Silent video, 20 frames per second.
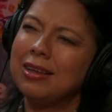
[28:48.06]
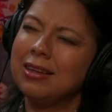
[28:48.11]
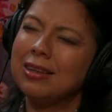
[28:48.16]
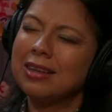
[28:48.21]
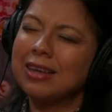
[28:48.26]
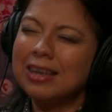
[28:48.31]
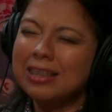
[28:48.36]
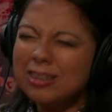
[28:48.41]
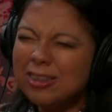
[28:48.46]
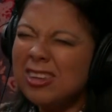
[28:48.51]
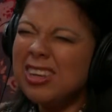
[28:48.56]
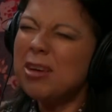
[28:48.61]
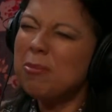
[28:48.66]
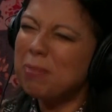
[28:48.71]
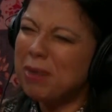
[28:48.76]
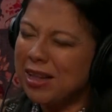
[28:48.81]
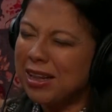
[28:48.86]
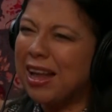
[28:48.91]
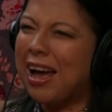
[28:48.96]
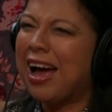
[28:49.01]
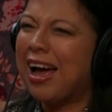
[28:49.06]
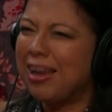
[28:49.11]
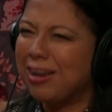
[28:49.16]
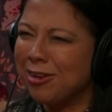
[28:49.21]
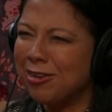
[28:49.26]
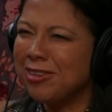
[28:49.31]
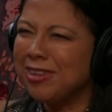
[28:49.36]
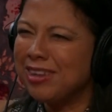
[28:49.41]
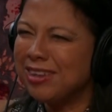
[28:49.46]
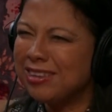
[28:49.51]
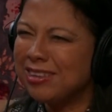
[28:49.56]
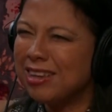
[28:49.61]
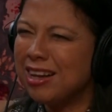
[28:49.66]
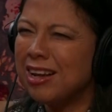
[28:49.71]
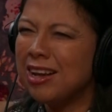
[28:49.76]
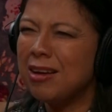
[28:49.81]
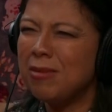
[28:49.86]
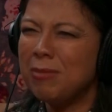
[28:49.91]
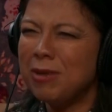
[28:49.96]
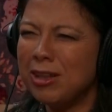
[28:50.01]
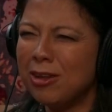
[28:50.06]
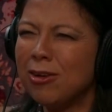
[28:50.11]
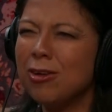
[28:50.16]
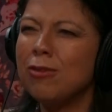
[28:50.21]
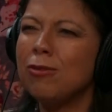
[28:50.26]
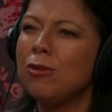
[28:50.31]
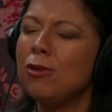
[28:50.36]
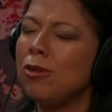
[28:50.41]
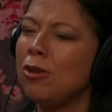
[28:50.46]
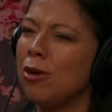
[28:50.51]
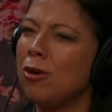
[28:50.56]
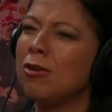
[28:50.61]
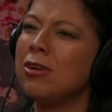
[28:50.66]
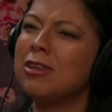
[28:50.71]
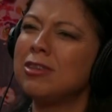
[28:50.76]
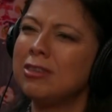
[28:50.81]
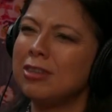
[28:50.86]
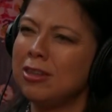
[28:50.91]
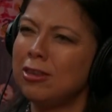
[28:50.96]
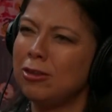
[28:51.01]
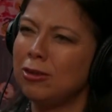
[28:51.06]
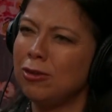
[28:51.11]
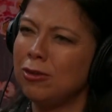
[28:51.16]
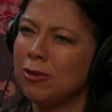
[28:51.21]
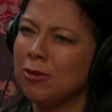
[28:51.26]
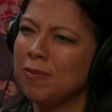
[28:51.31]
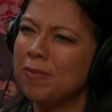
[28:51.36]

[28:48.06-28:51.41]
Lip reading: Can you keep an eye on this and let me know if you notice it too?